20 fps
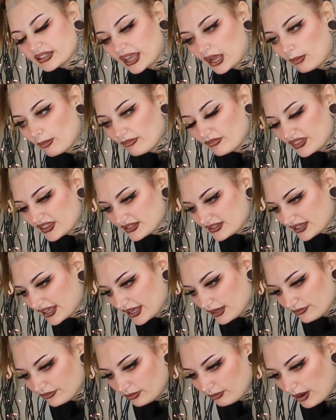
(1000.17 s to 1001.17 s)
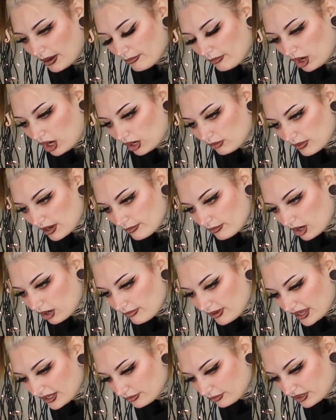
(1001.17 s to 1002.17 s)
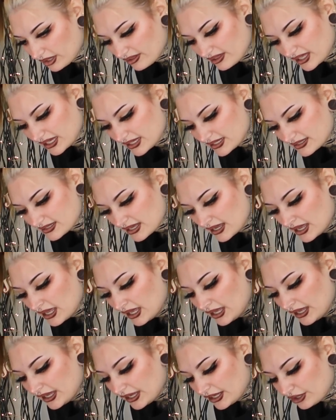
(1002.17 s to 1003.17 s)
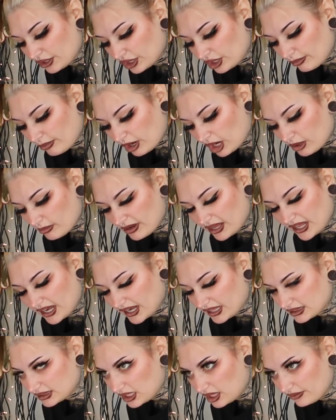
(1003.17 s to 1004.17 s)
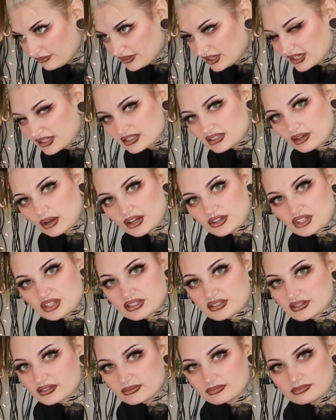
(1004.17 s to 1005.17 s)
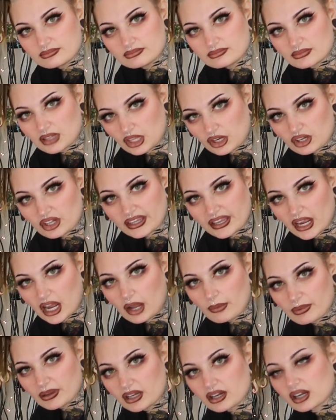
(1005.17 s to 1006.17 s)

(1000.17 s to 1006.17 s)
Yeah, this came from my mom. My mom had one of these in her apartment and I loved it, so I just literally copied